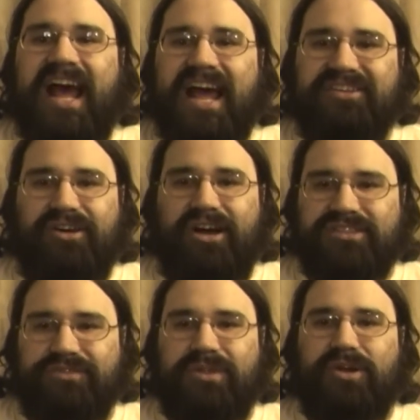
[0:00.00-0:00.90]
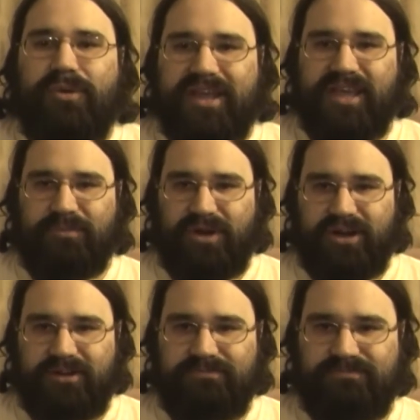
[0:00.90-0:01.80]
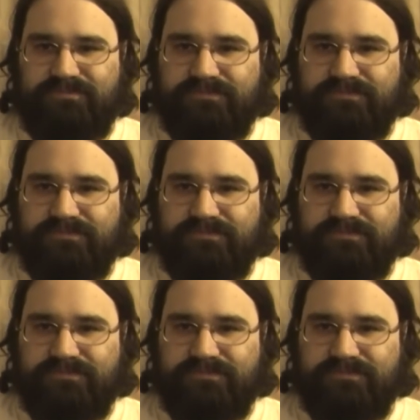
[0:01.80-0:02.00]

hot dogs from the Quickie Mart.